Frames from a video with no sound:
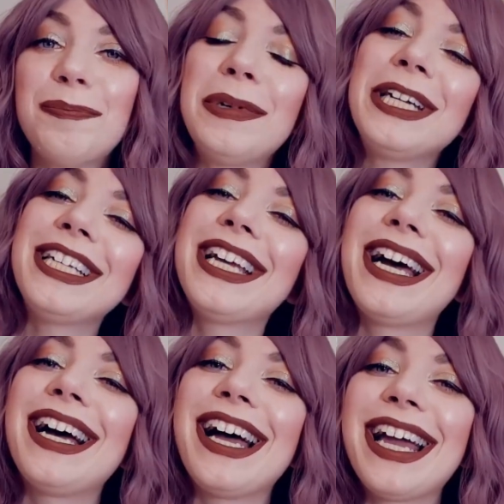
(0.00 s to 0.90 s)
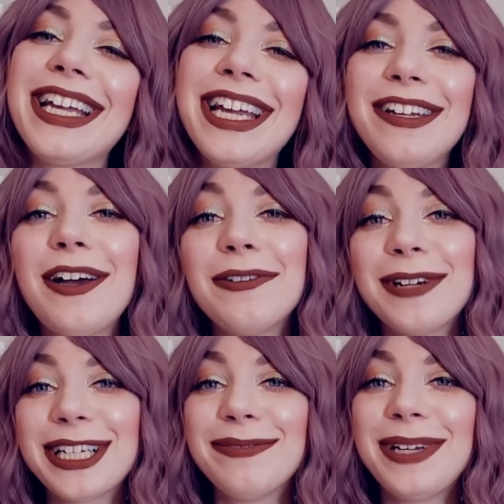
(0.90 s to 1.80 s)
But yeah, I cannot
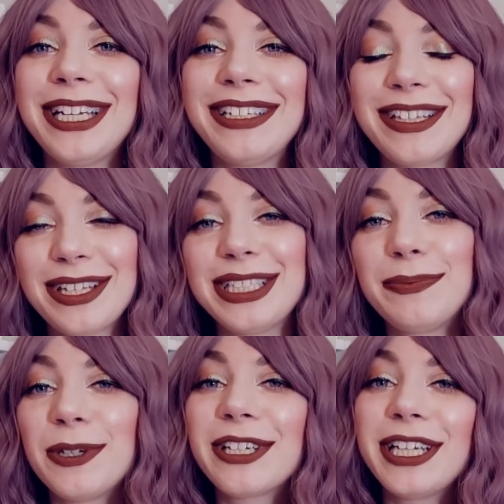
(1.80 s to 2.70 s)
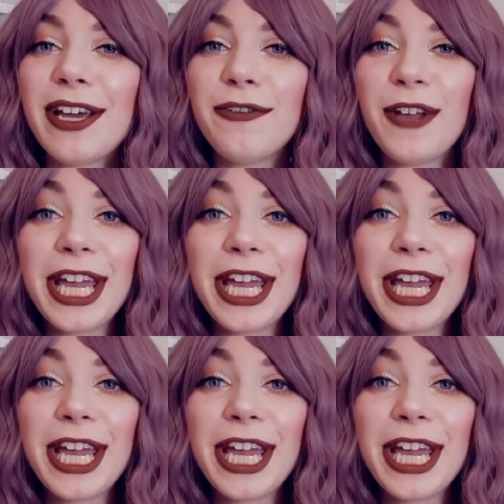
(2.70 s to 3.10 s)
recommend this book enough.